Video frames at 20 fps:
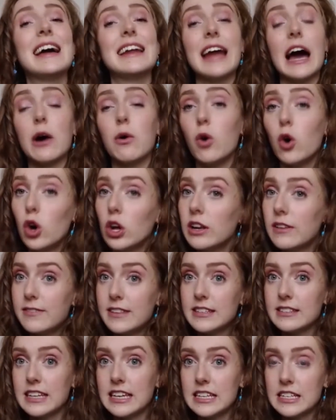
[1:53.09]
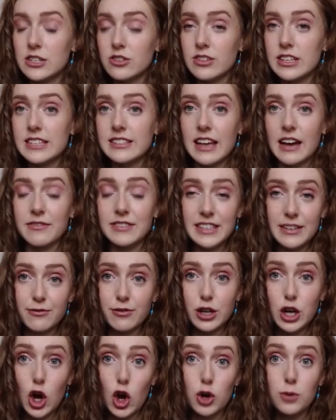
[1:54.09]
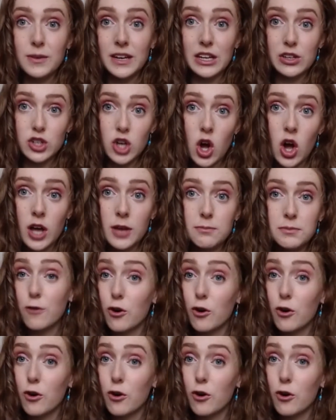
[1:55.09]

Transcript: Now, all of these eateries have different opening times.